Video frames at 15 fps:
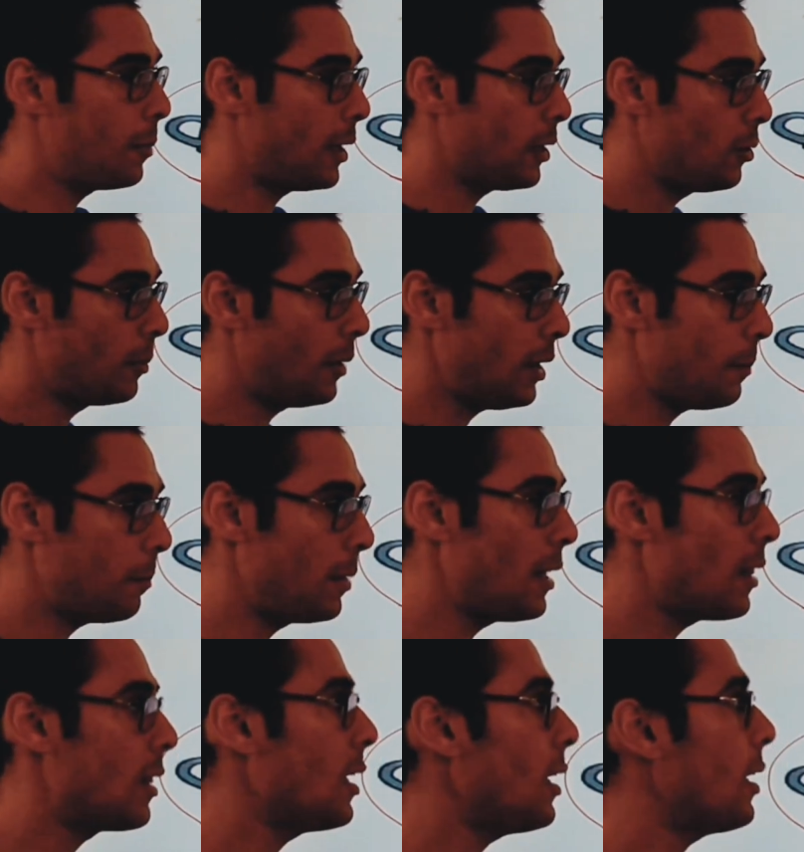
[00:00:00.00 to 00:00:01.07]
but you might be
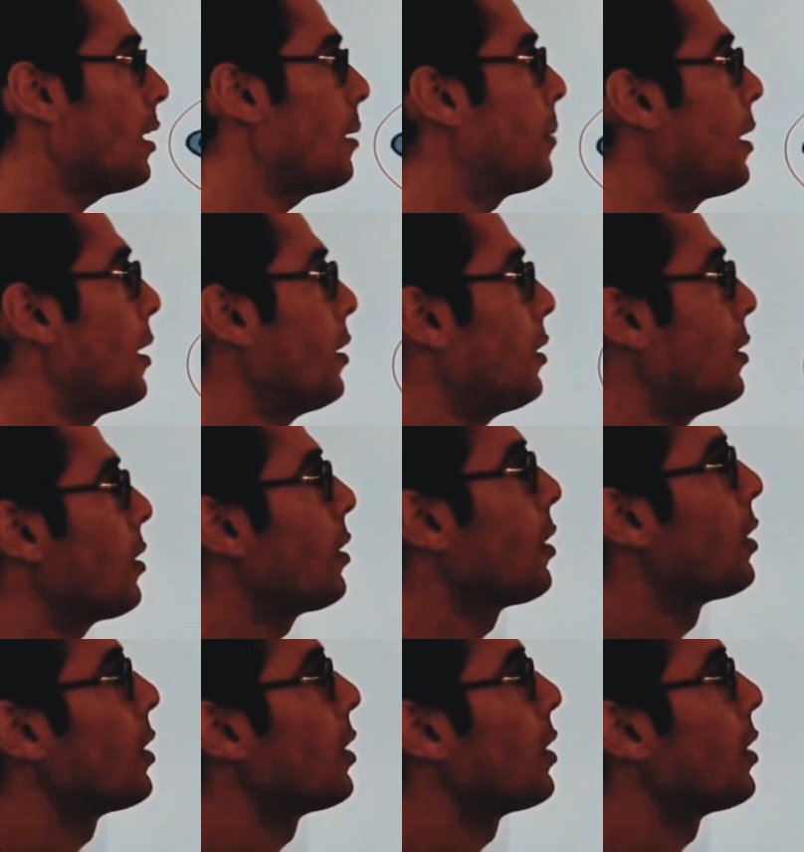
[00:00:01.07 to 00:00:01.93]
thinking about